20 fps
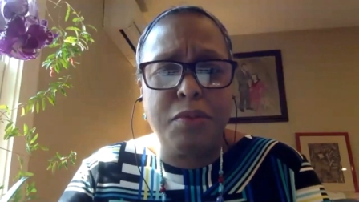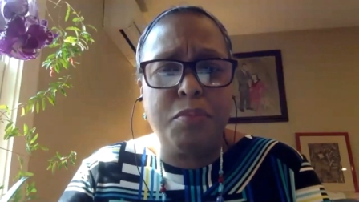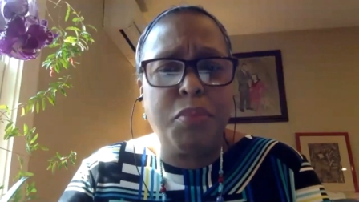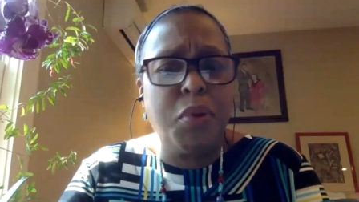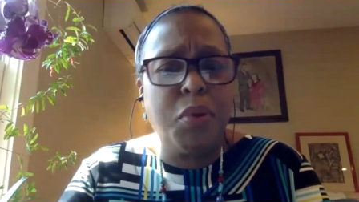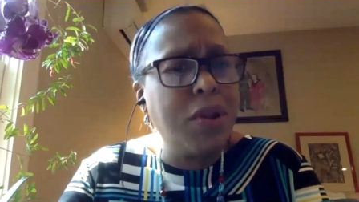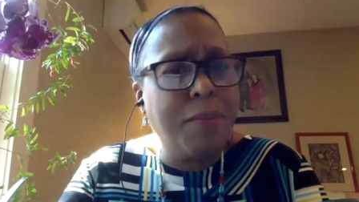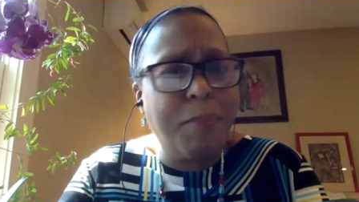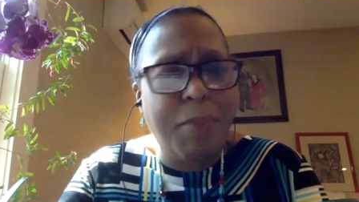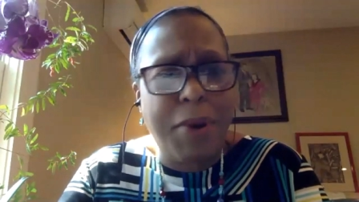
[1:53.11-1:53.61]

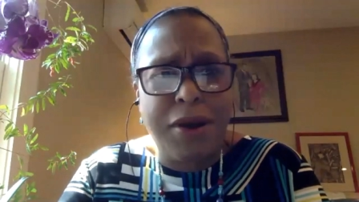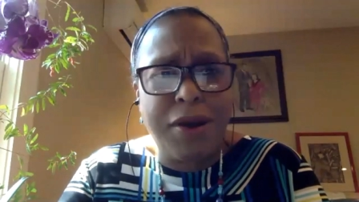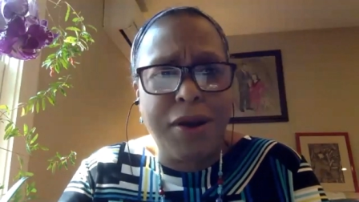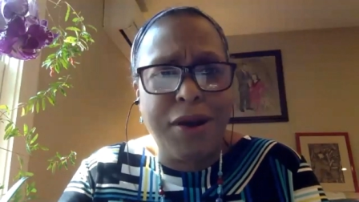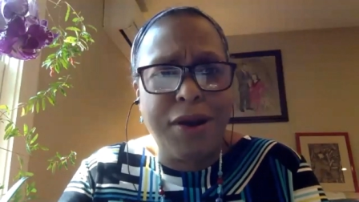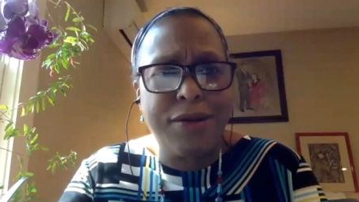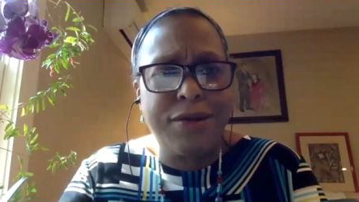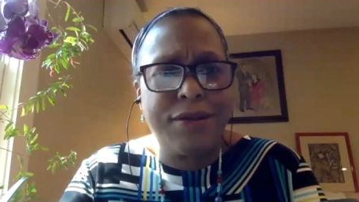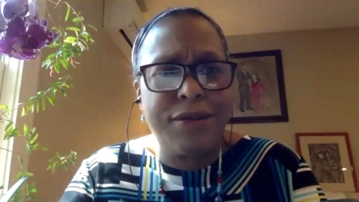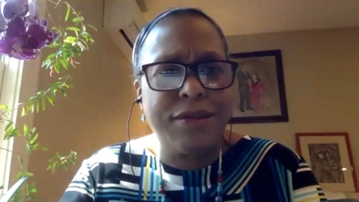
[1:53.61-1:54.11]
pull
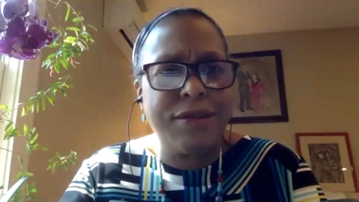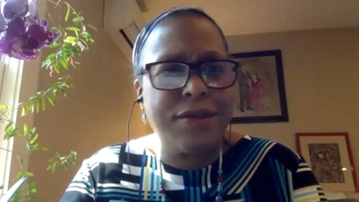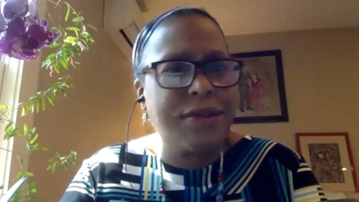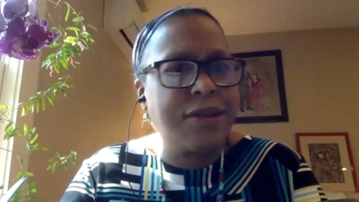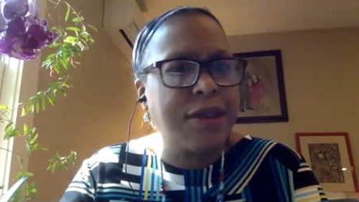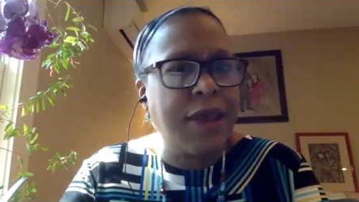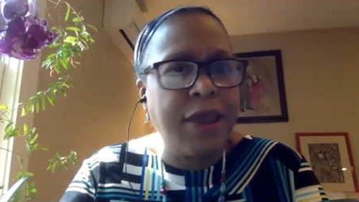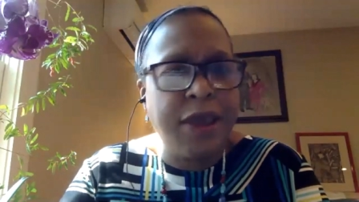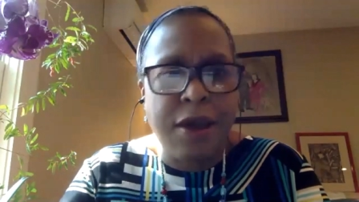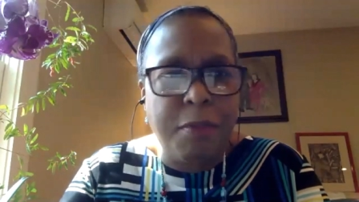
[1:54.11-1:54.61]
apart,
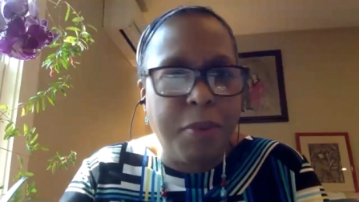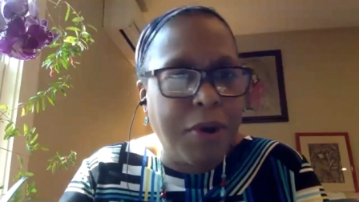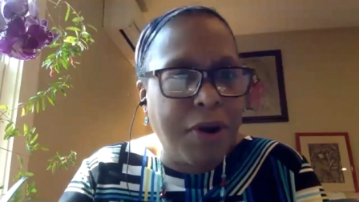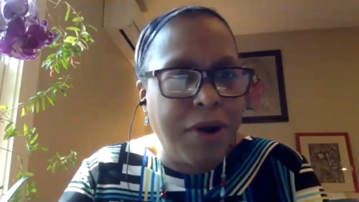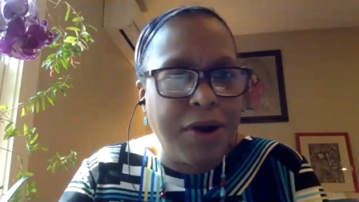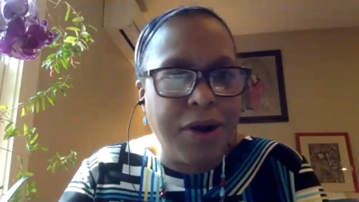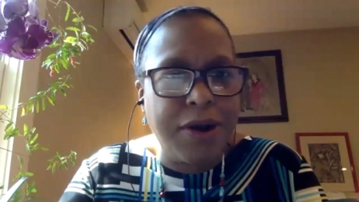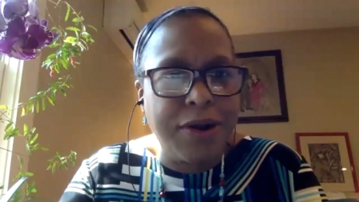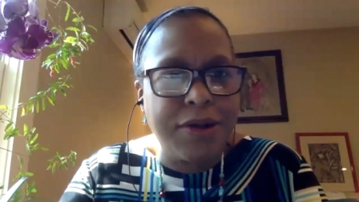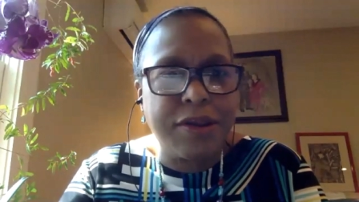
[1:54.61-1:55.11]
take
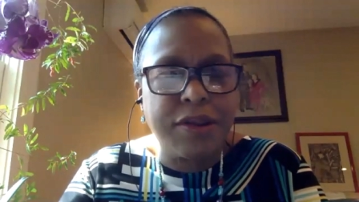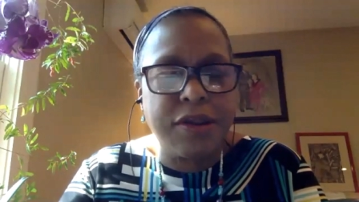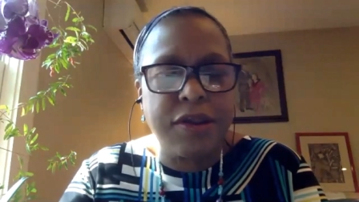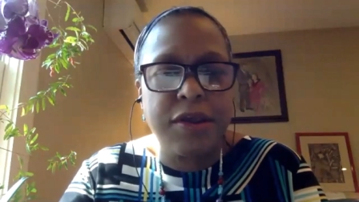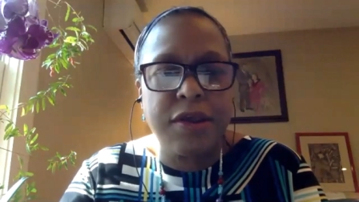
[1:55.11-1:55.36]
apart,